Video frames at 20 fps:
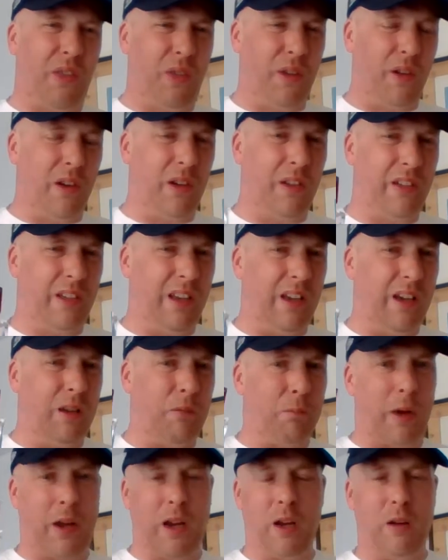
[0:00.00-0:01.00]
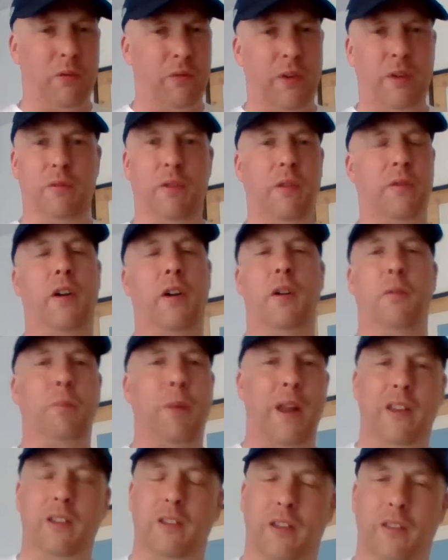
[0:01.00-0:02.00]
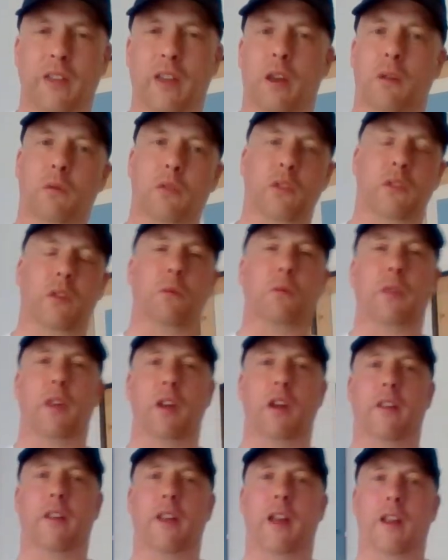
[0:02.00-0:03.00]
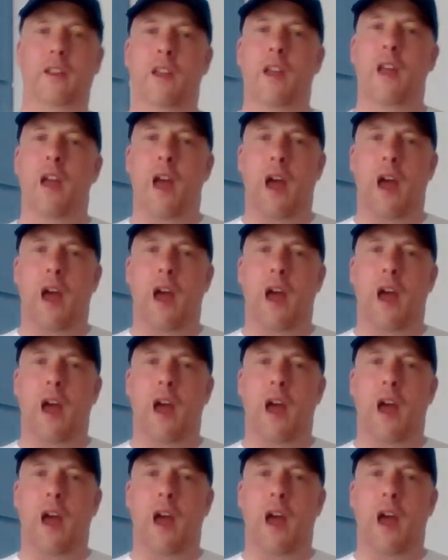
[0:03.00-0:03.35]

£13.55, I think it was something like that.